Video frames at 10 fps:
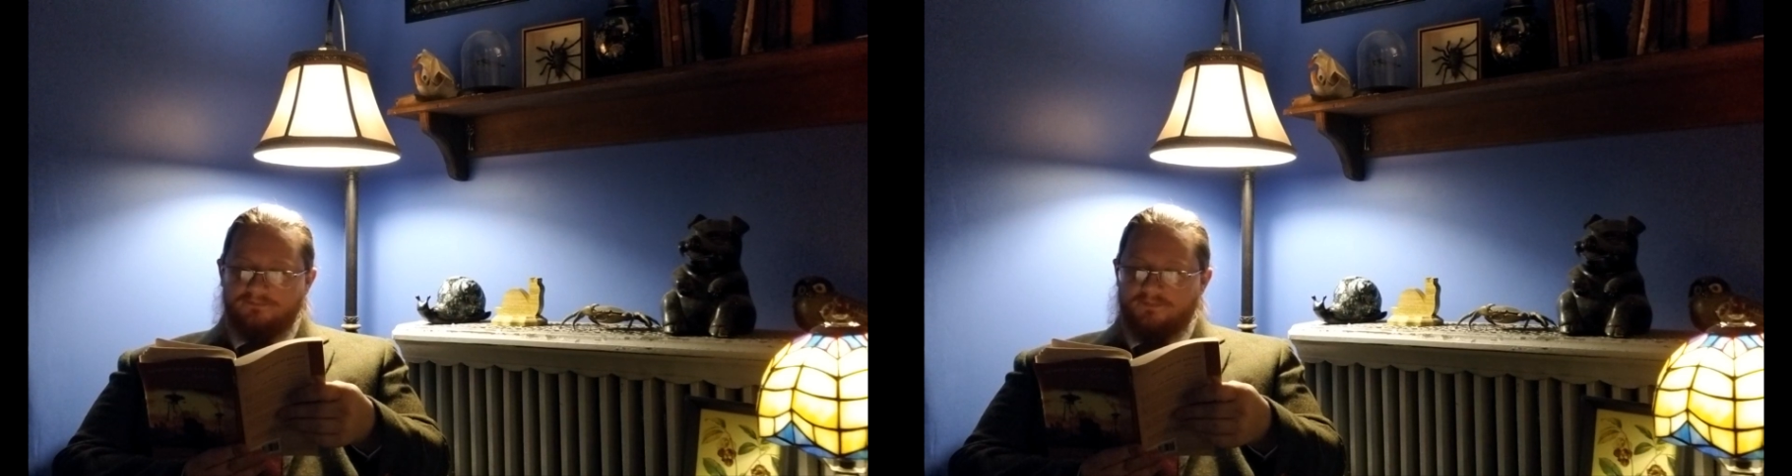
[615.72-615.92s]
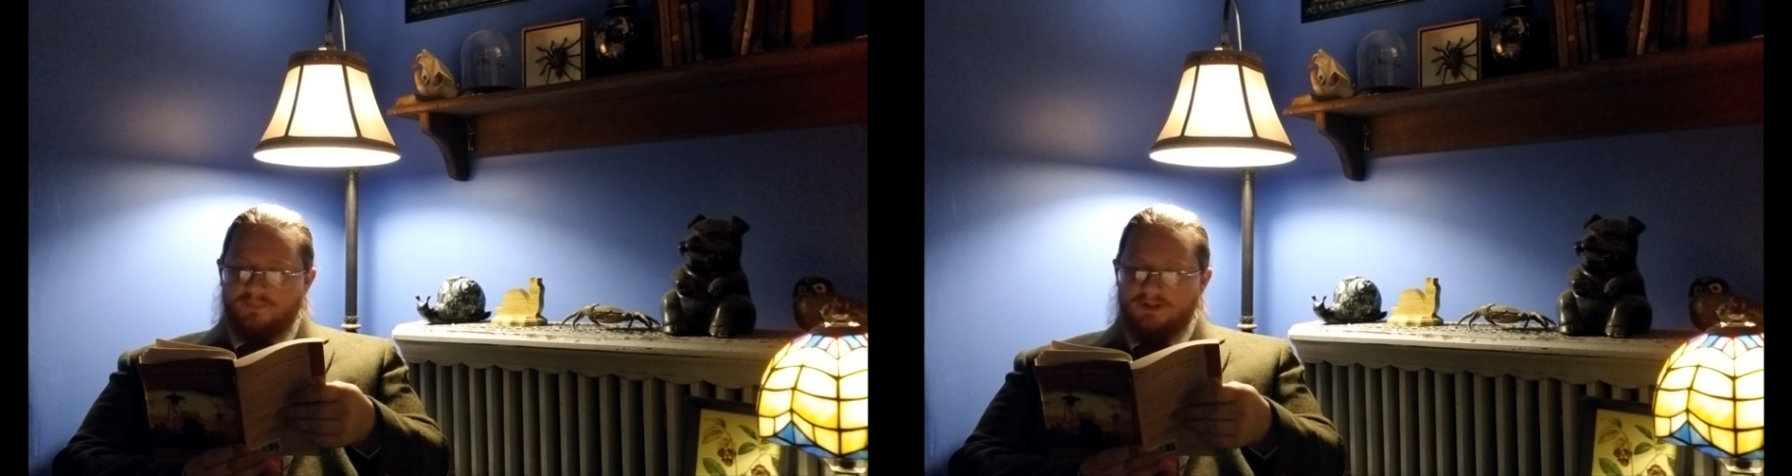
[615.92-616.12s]

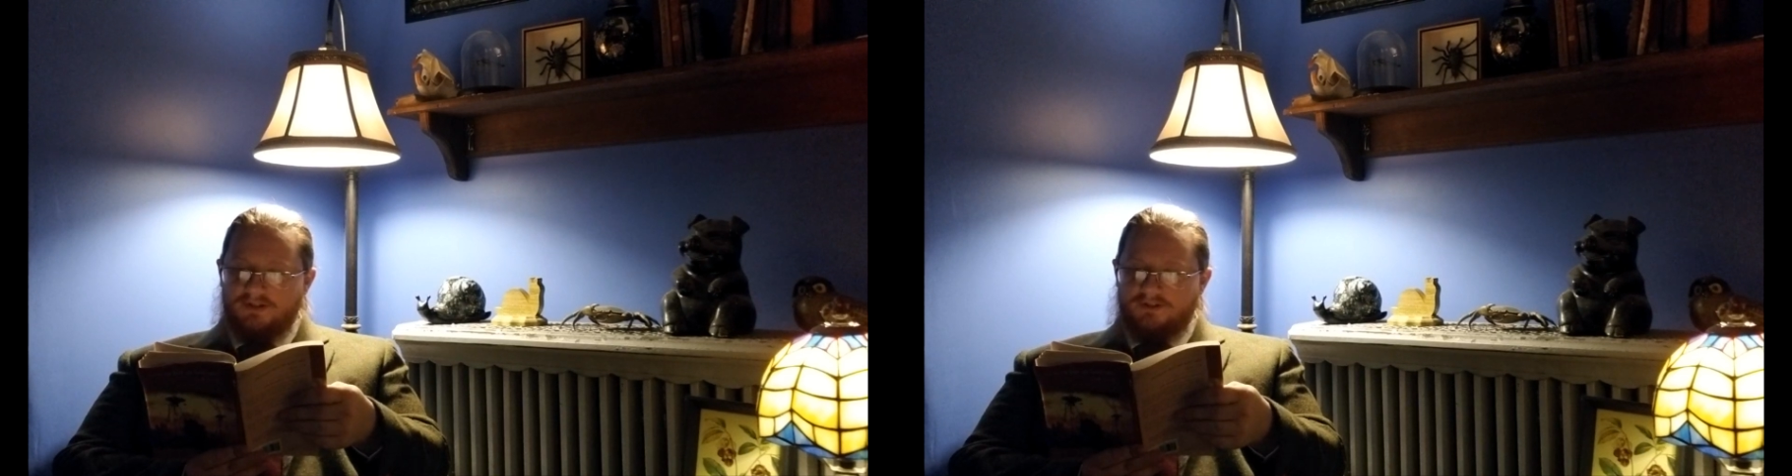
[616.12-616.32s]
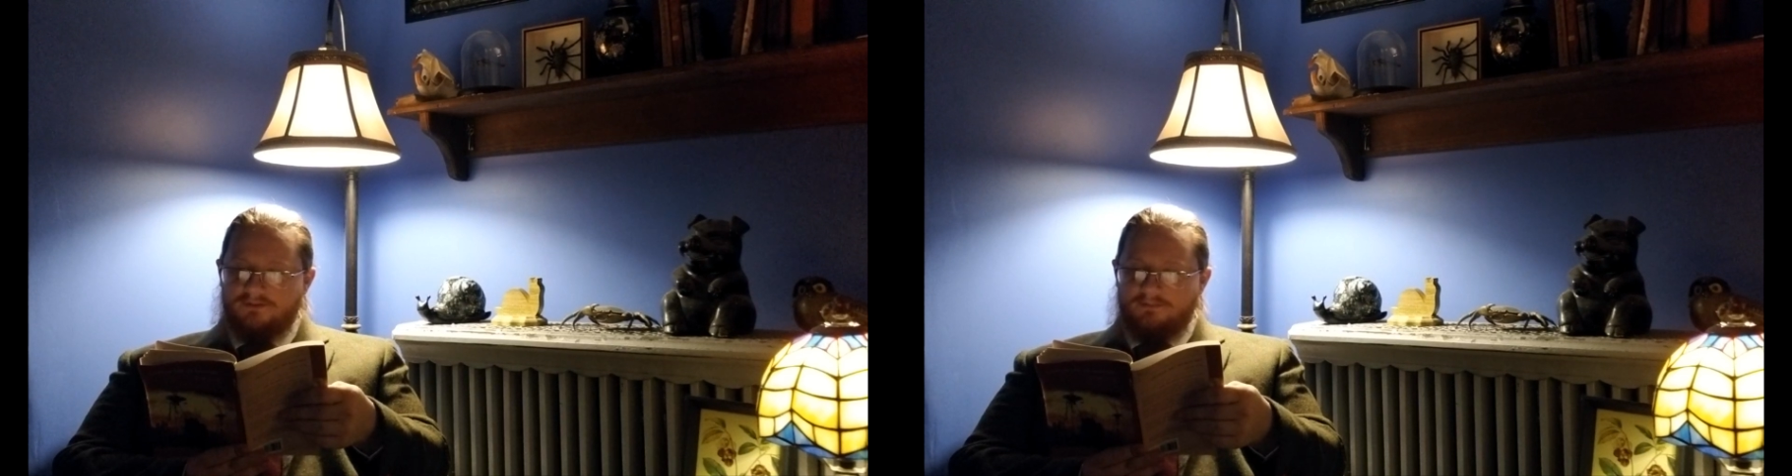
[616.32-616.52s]

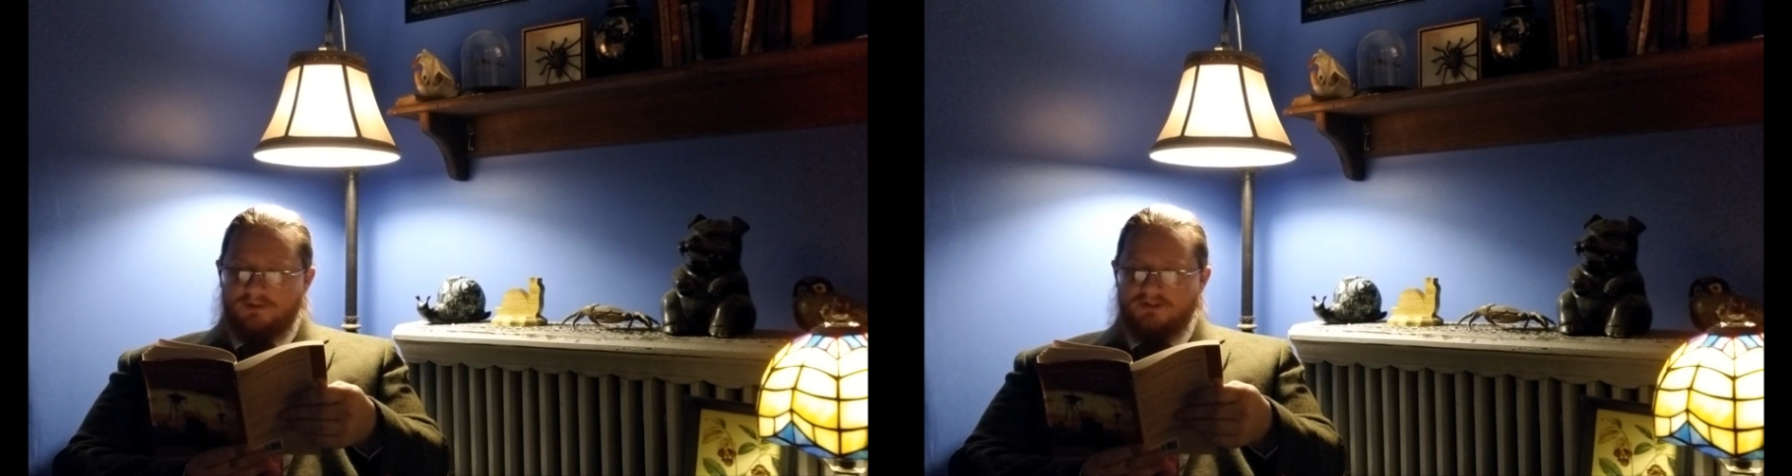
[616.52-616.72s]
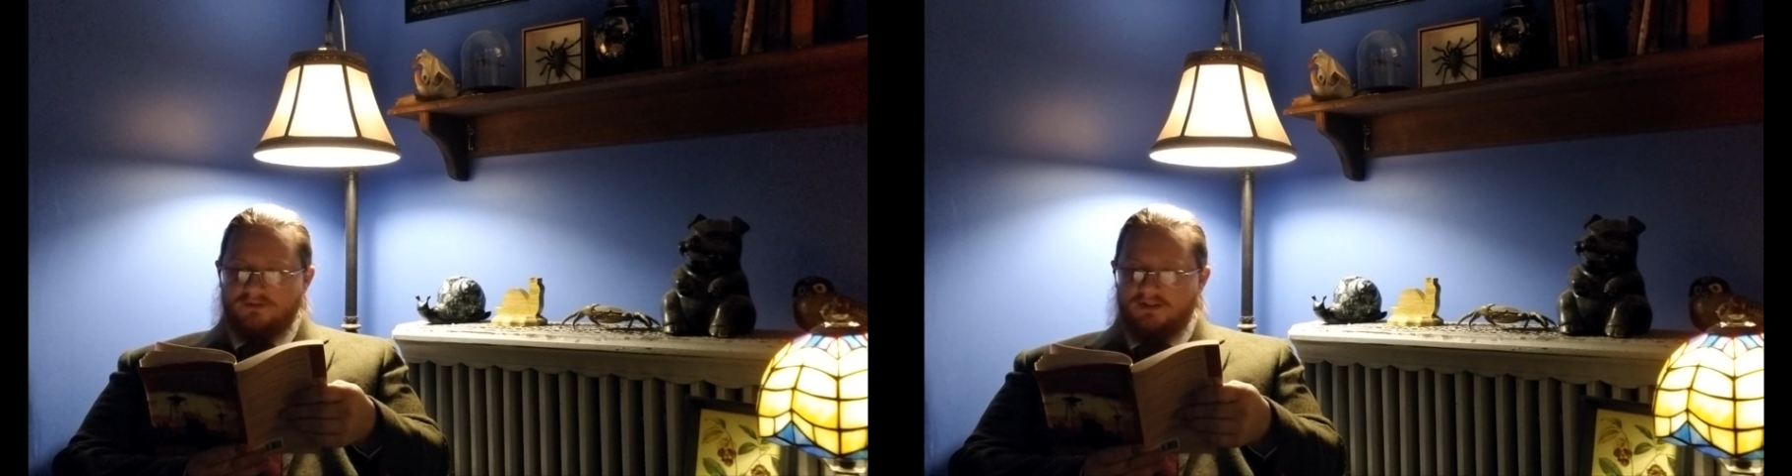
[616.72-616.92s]

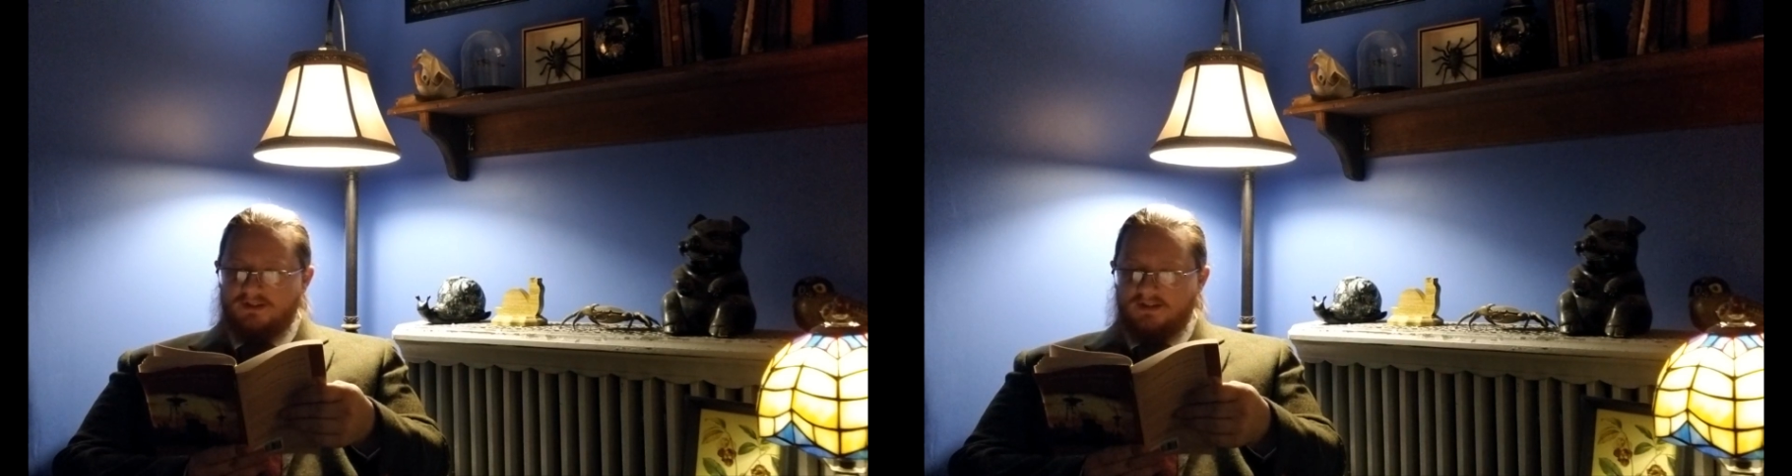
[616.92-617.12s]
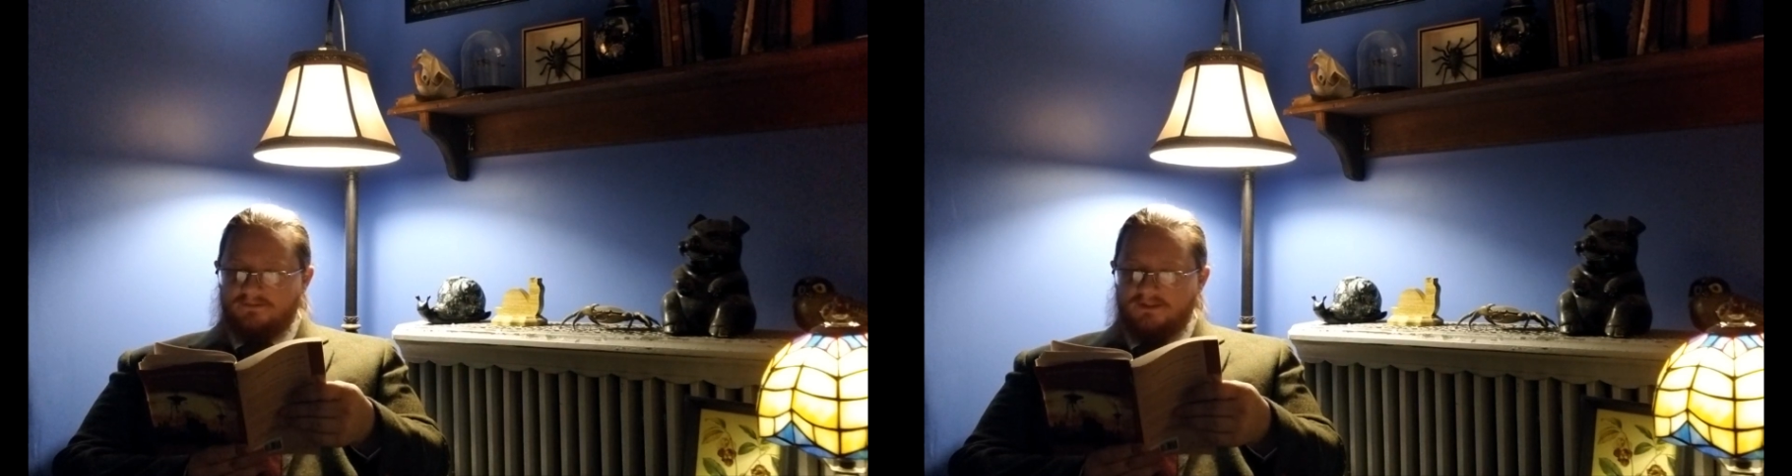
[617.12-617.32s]

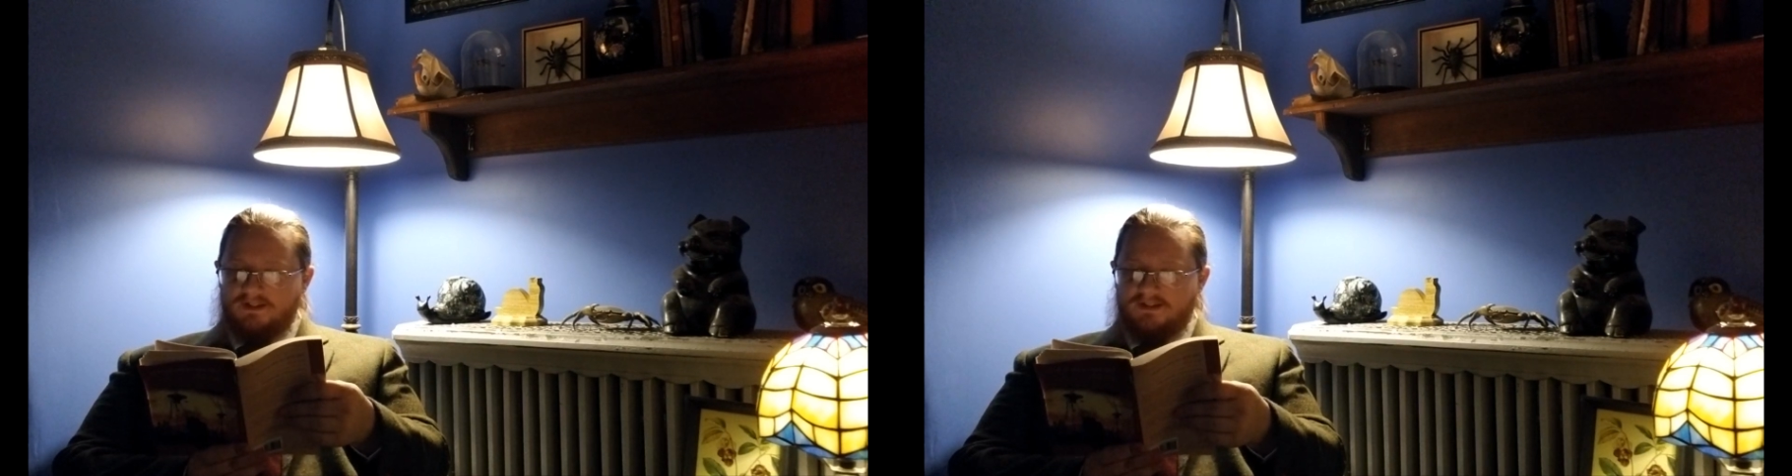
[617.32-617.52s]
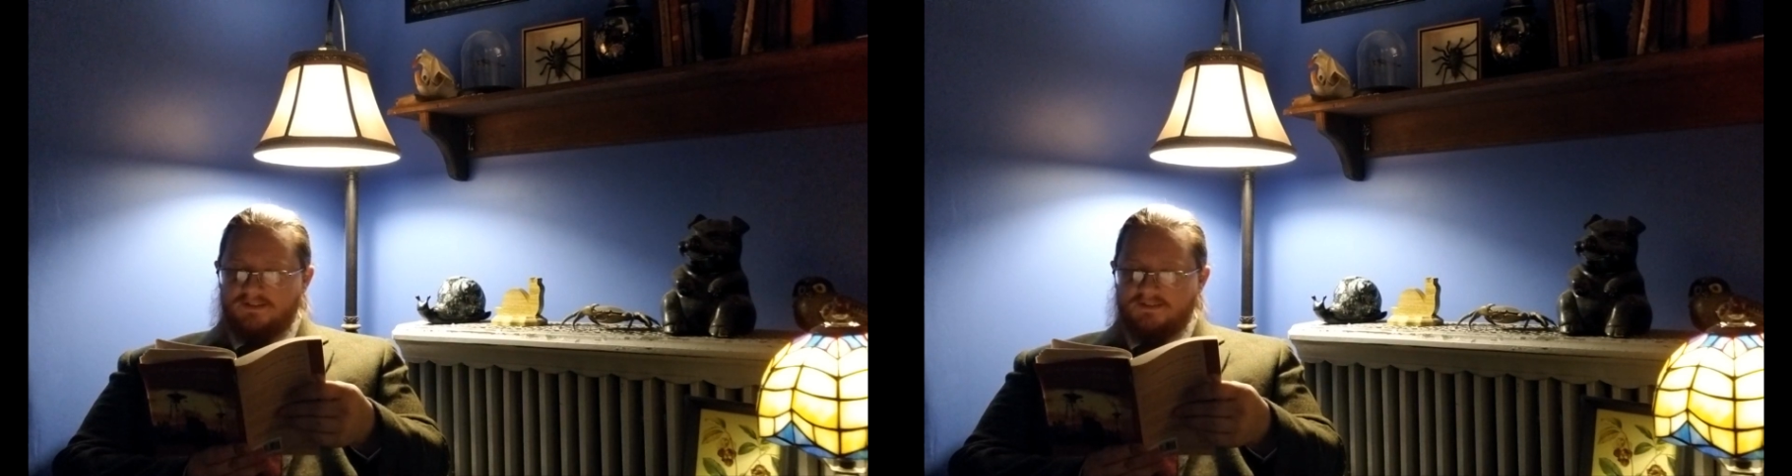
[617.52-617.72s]
Petrin of
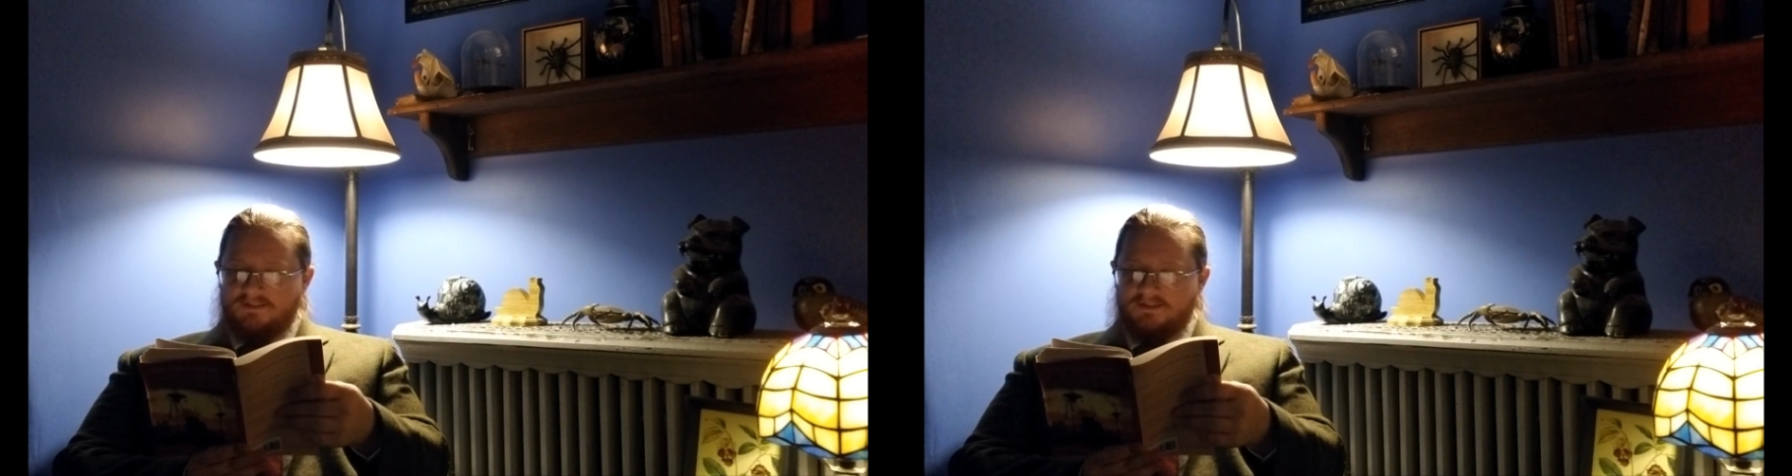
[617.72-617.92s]
Nice,